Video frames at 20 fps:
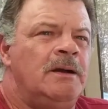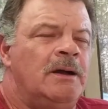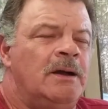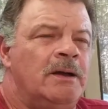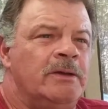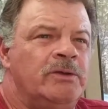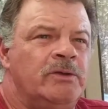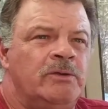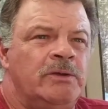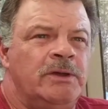
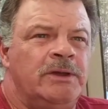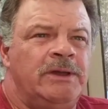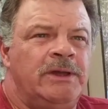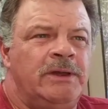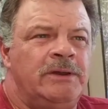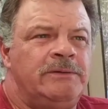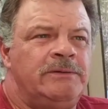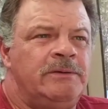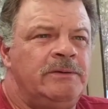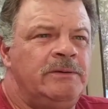You can
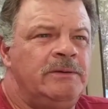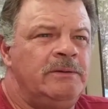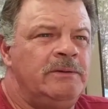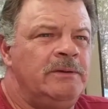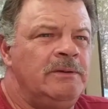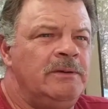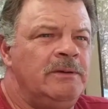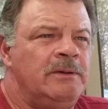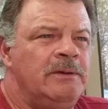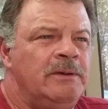get,
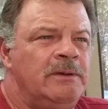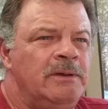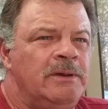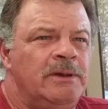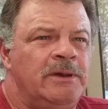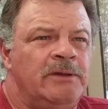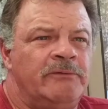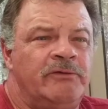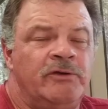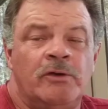
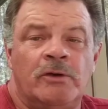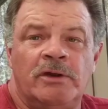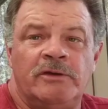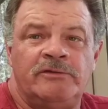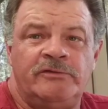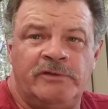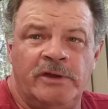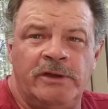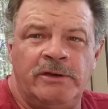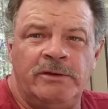if you're
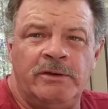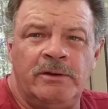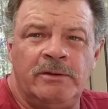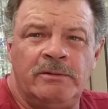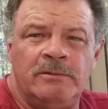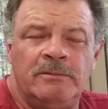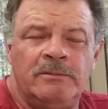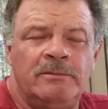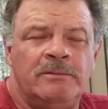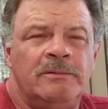a
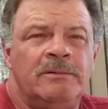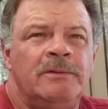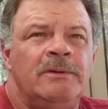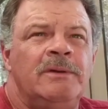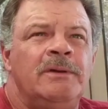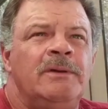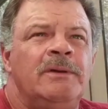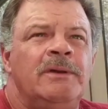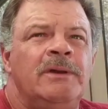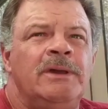senior,
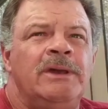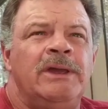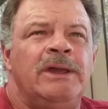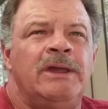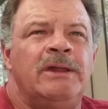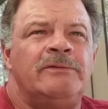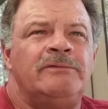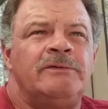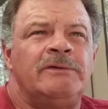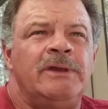
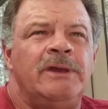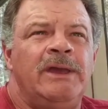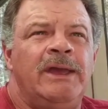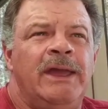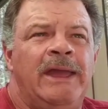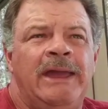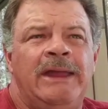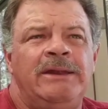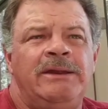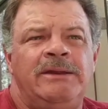it's
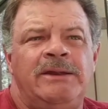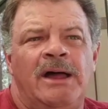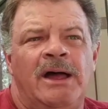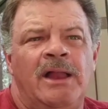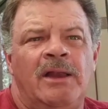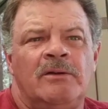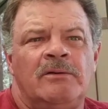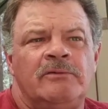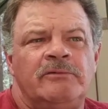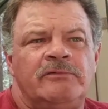
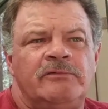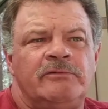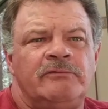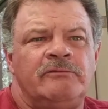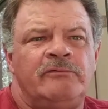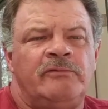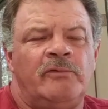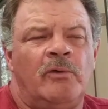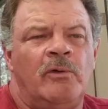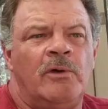
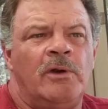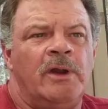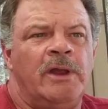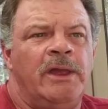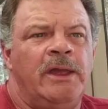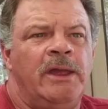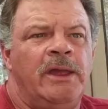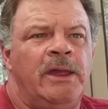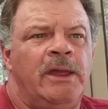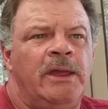$80 for
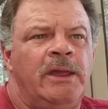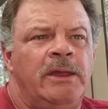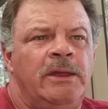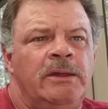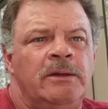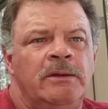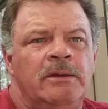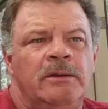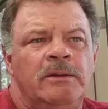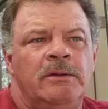
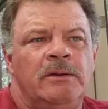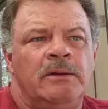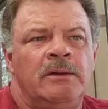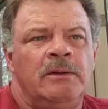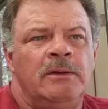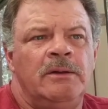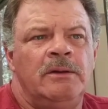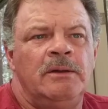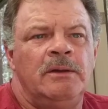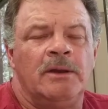a
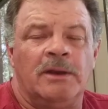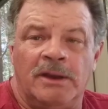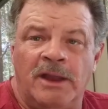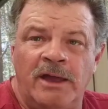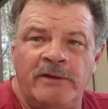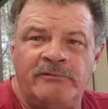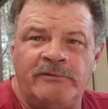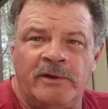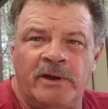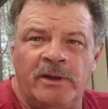
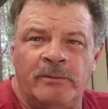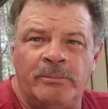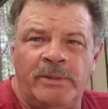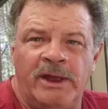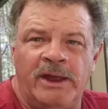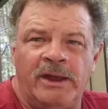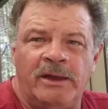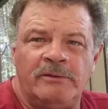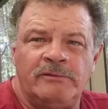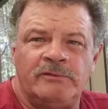lifetime
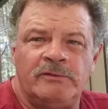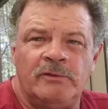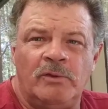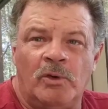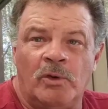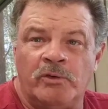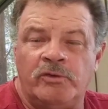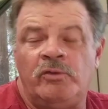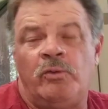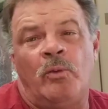pass
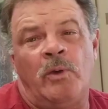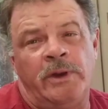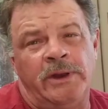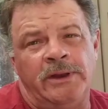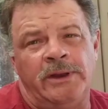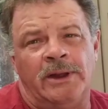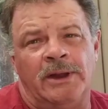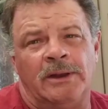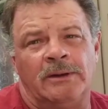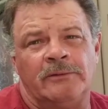or
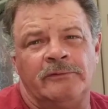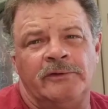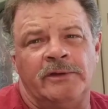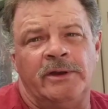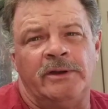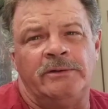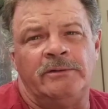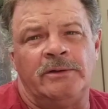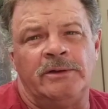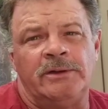$20
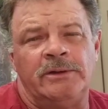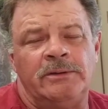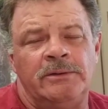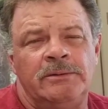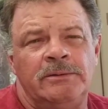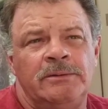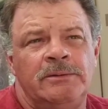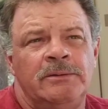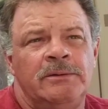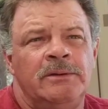annually.
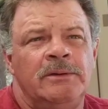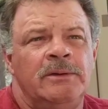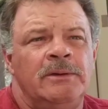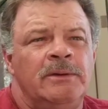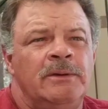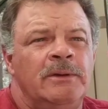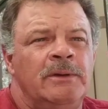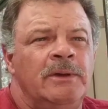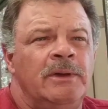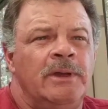
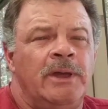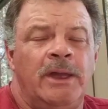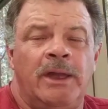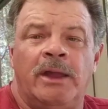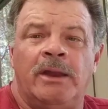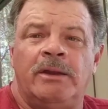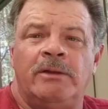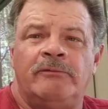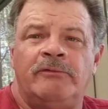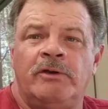
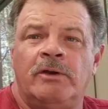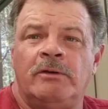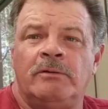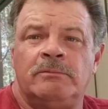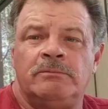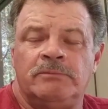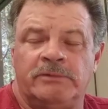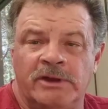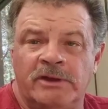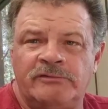And if
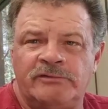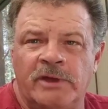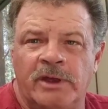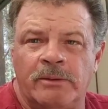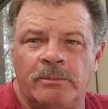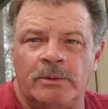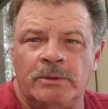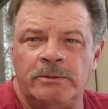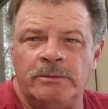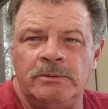you're
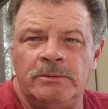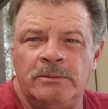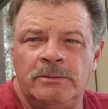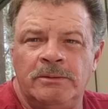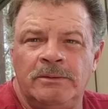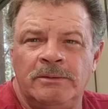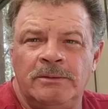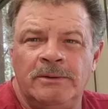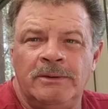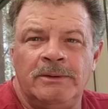disabled,
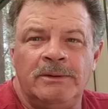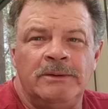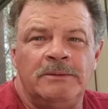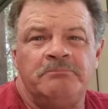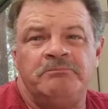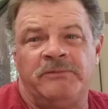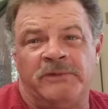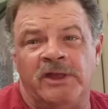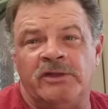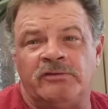
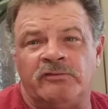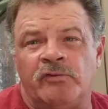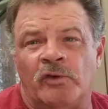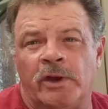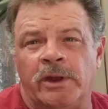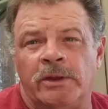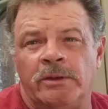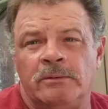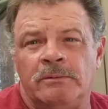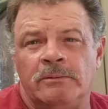it's
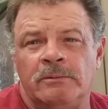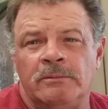free.